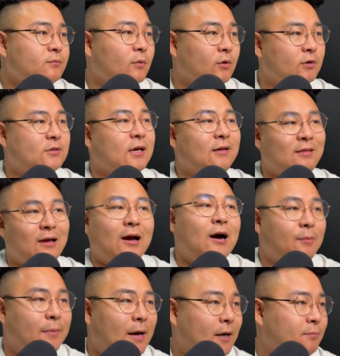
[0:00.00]
I'm not saying they
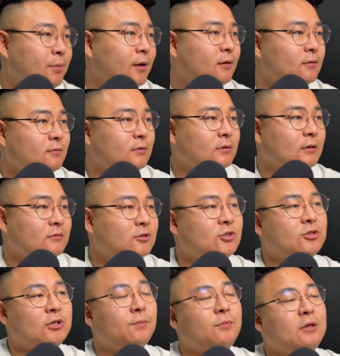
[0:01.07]
are bad, but
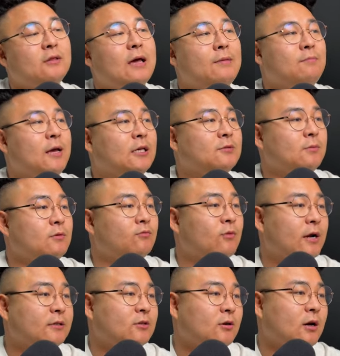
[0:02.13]
just something that makes me
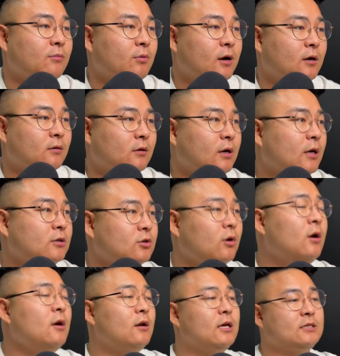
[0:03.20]
raise an eyebrow, okay? So
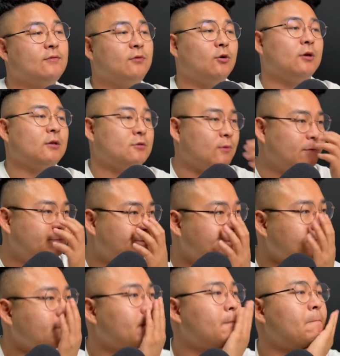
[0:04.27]
let's have a look at this one.
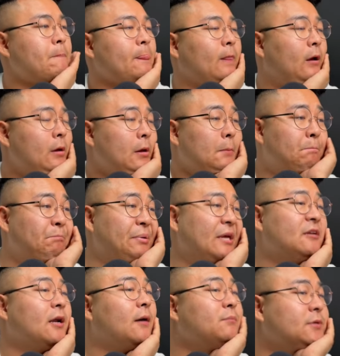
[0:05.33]

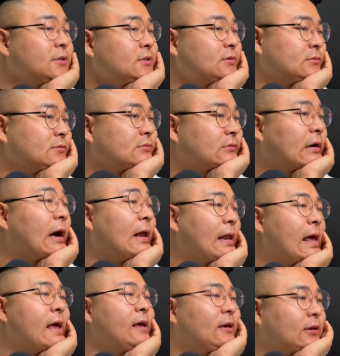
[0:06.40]
Big numbers, I
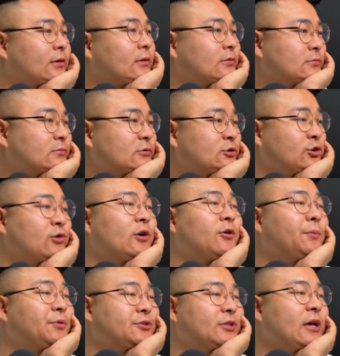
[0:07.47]
like, two
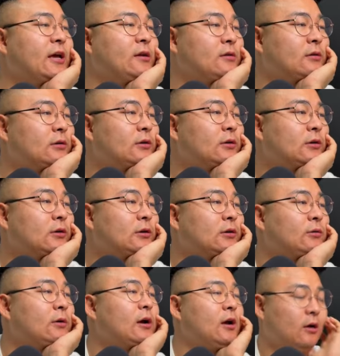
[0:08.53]
hundred percent,
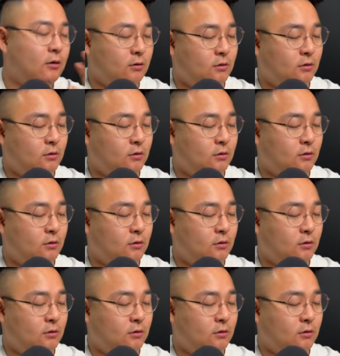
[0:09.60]
right?